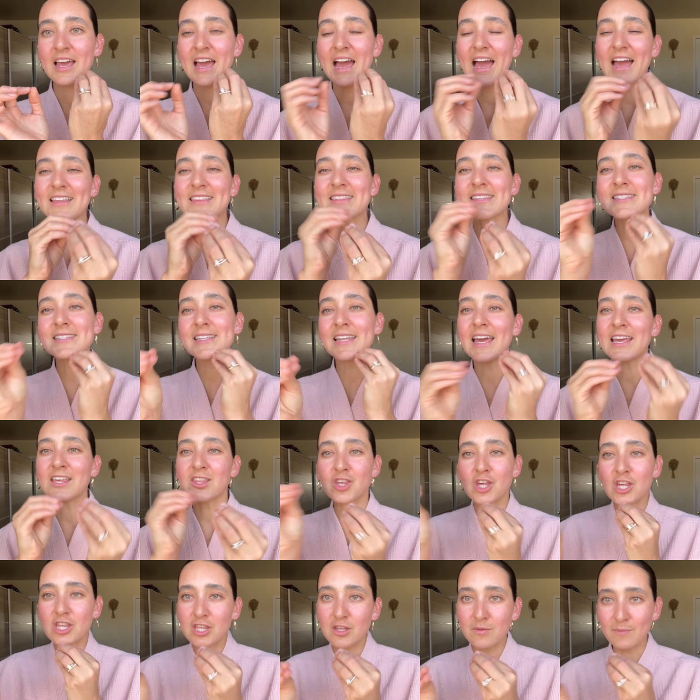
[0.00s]
I just like
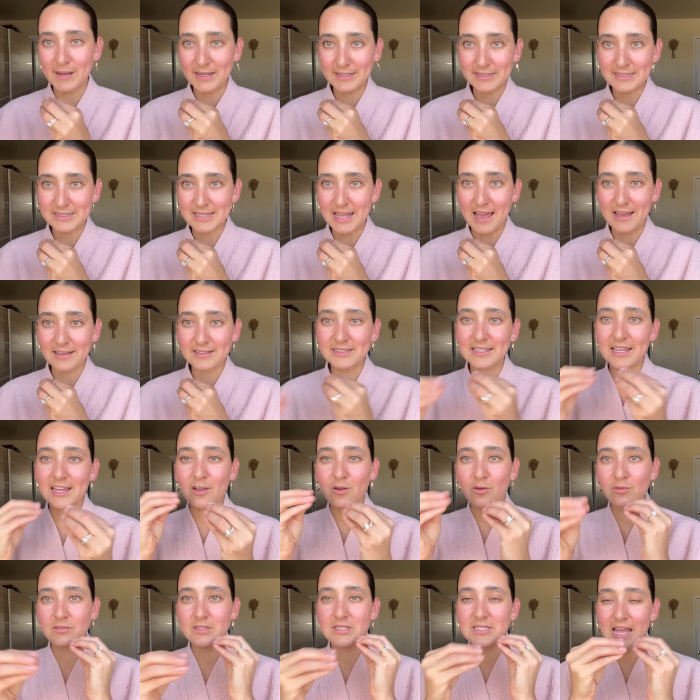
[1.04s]
changing my stacks,
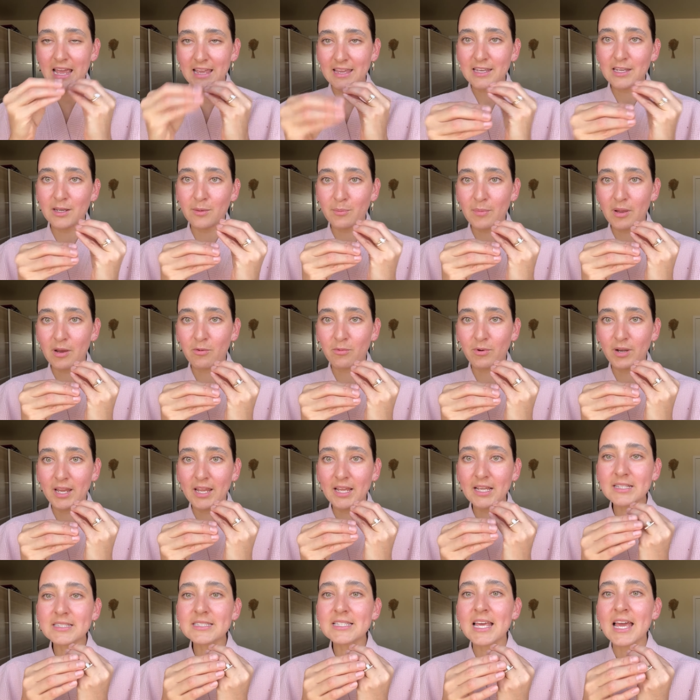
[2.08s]
like stacking up my
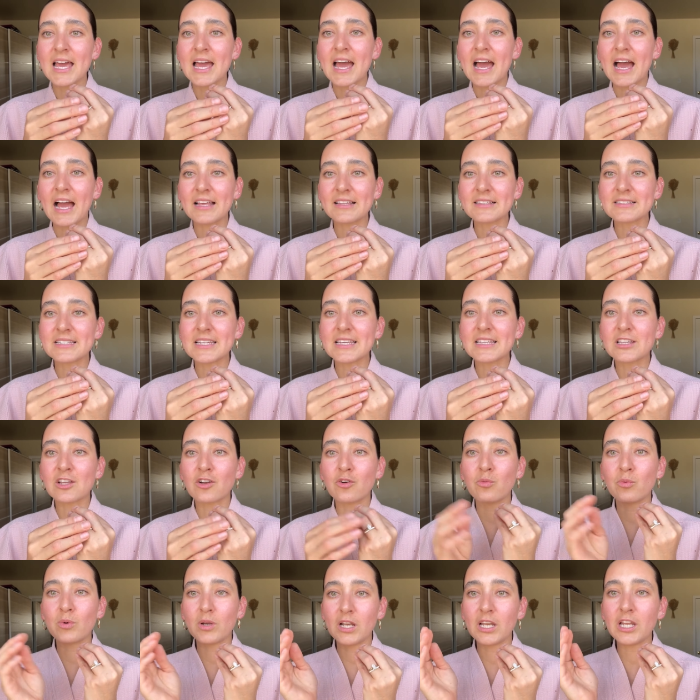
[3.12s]
rings. I think
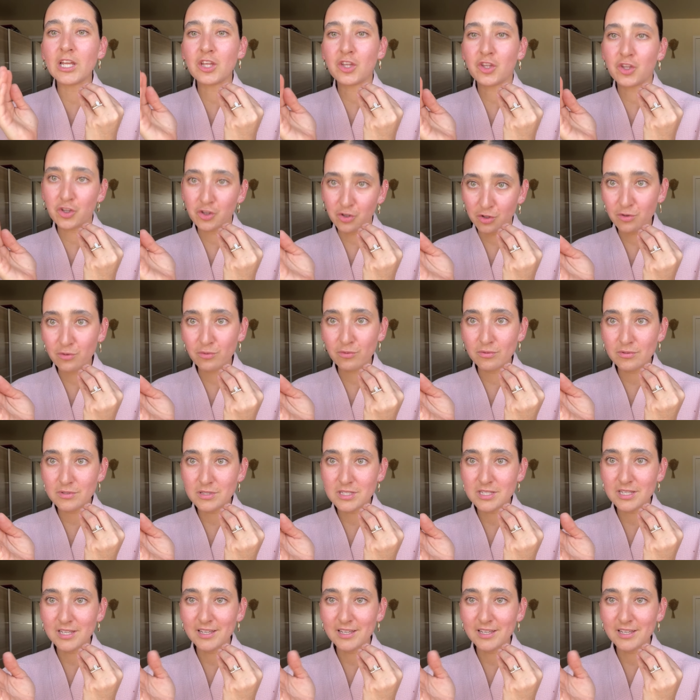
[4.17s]
they're really cute,